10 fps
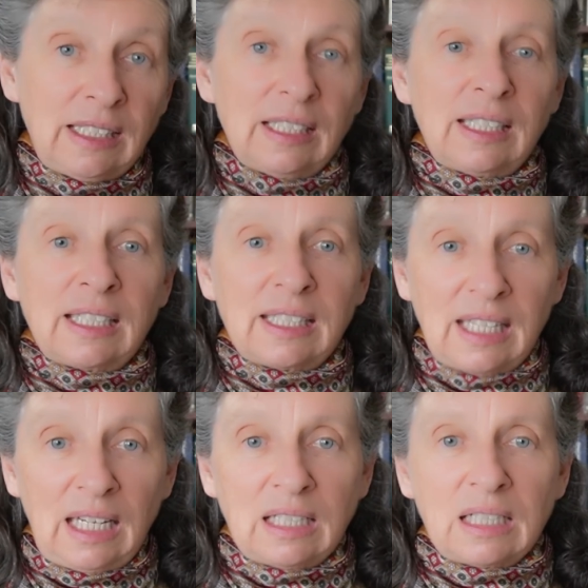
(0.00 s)
it
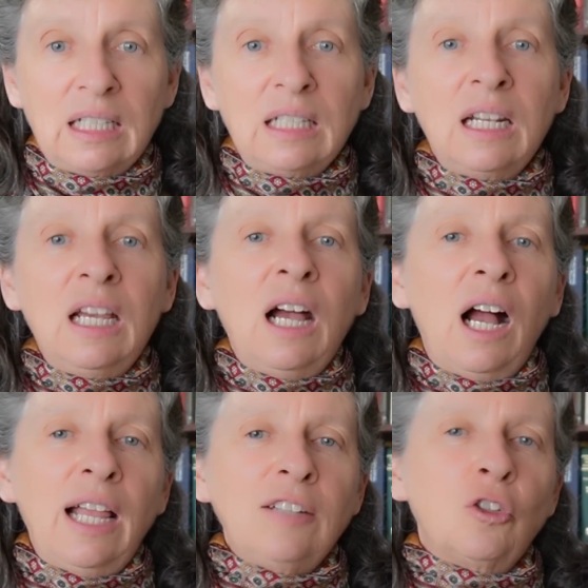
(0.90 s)
succeeded, I
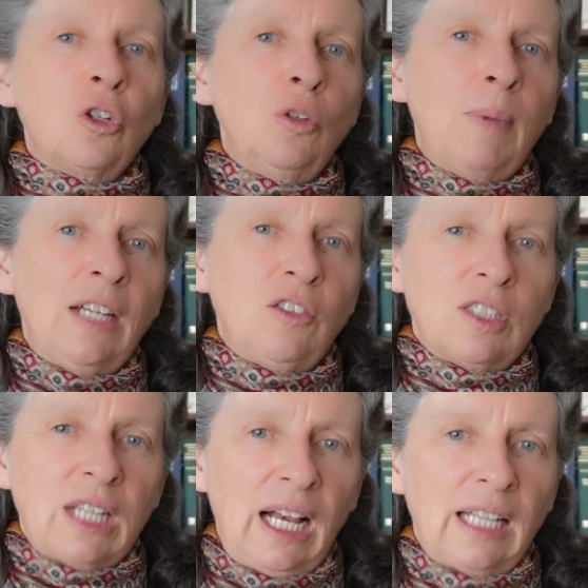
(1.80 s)
had two major
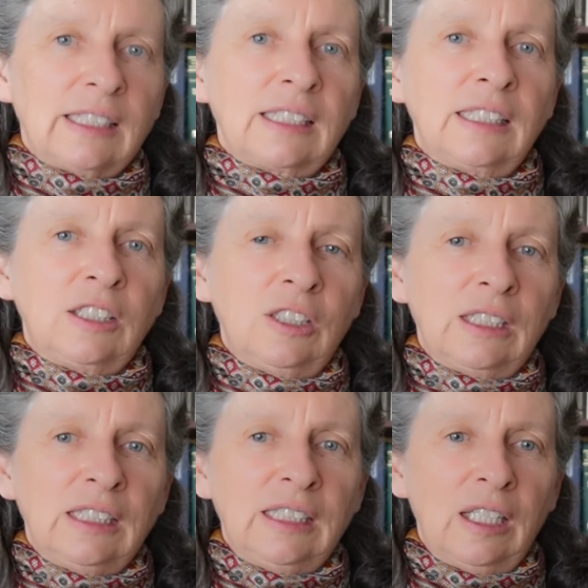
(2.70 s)
tasks to
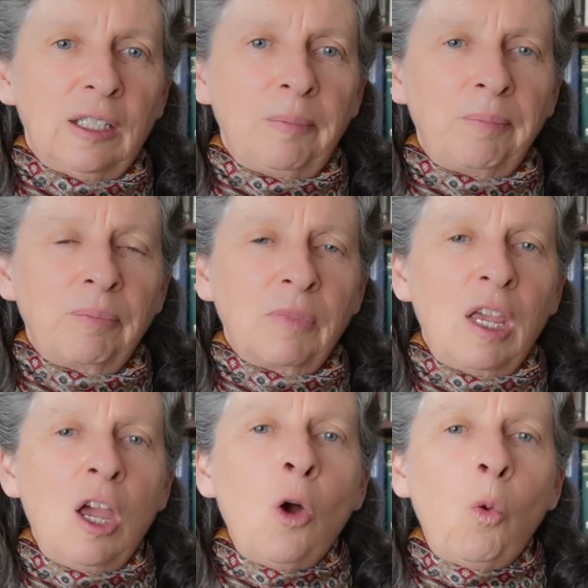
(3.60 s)
consider.
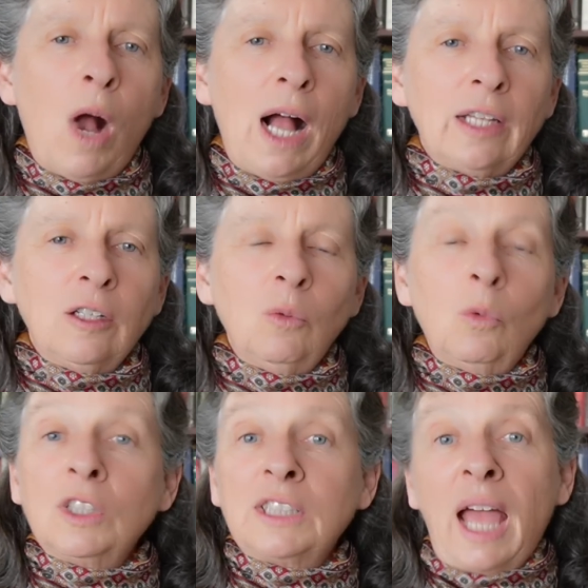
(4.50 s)
One
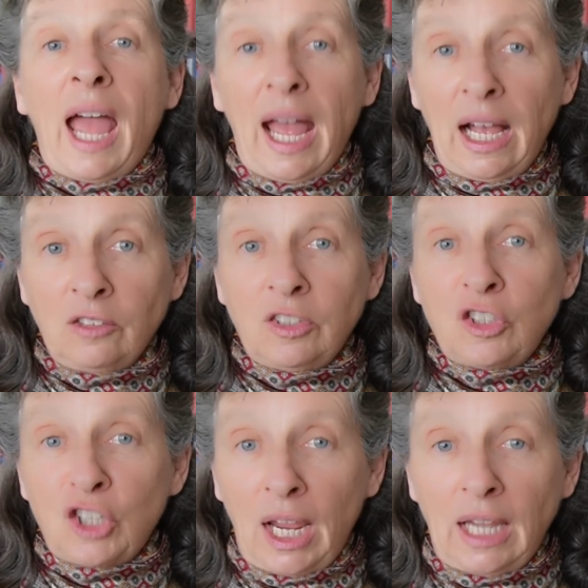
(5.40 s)
was how to
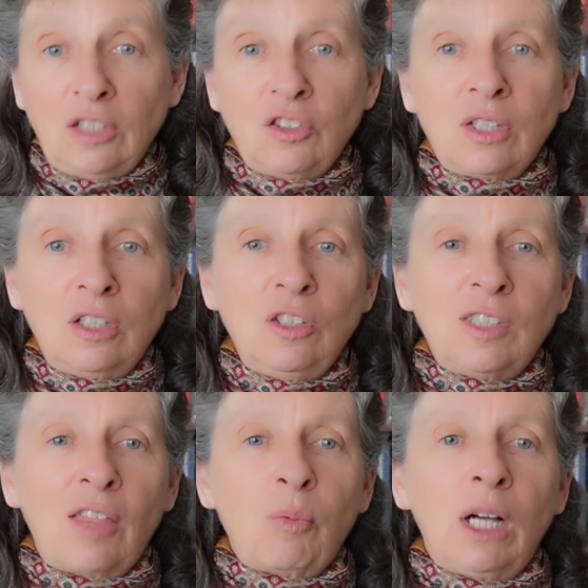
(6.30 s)
change the New
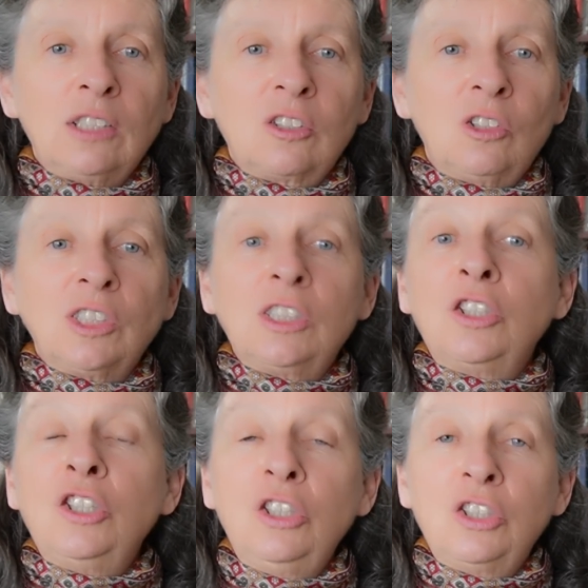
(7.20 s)
South Wales
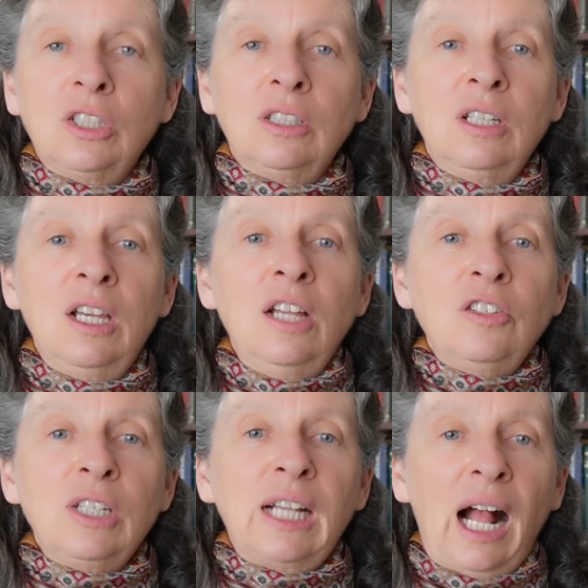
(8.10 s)
Constitution
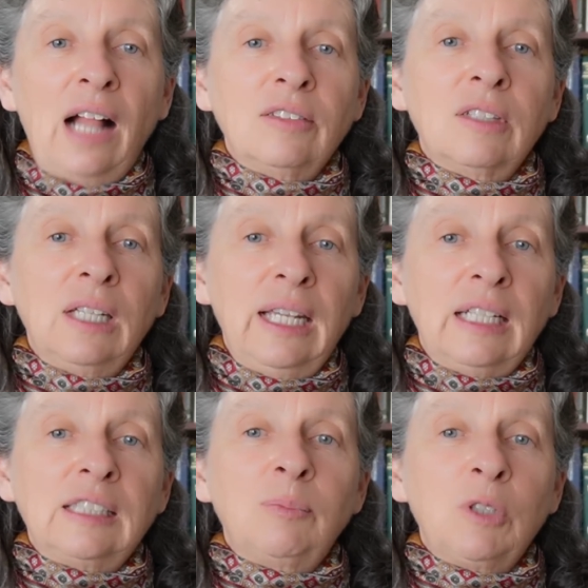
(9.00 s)
to cut the
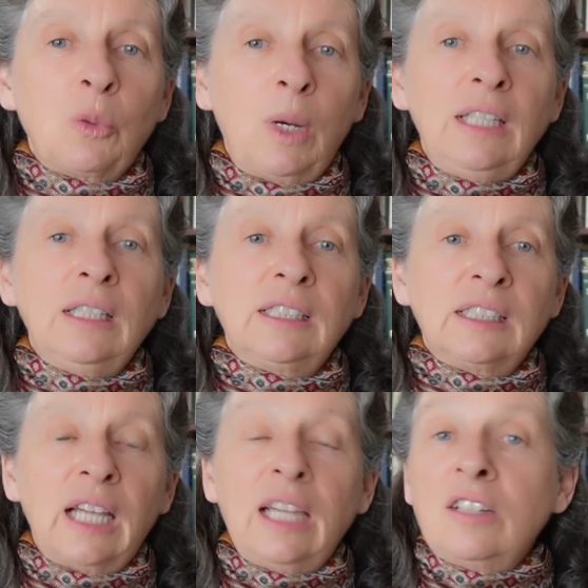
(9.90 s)
links between the
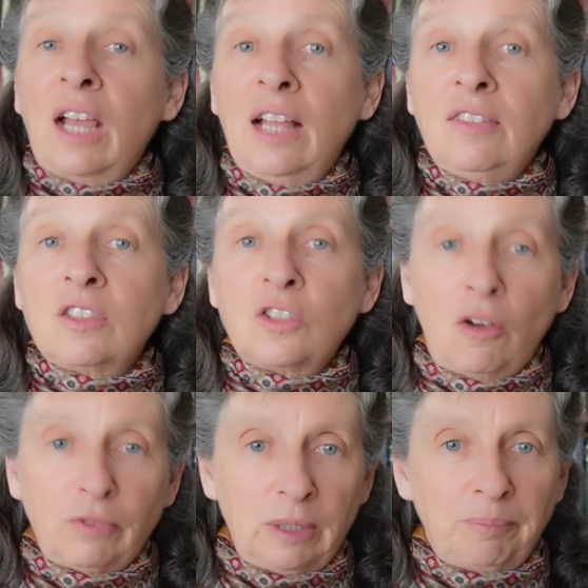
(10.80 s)
state and the
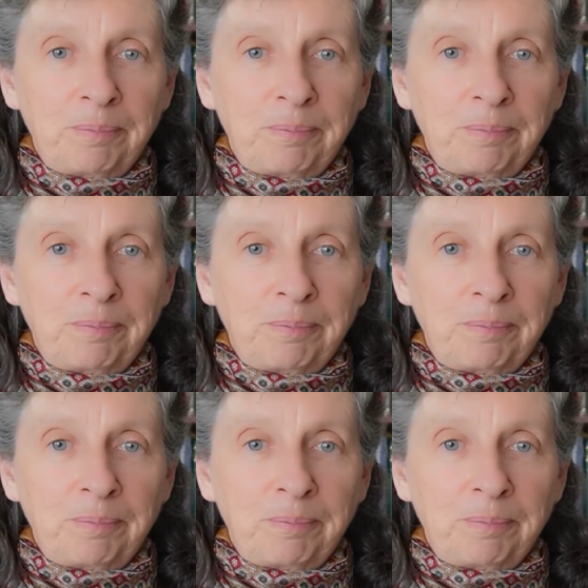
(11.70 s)
sovereign.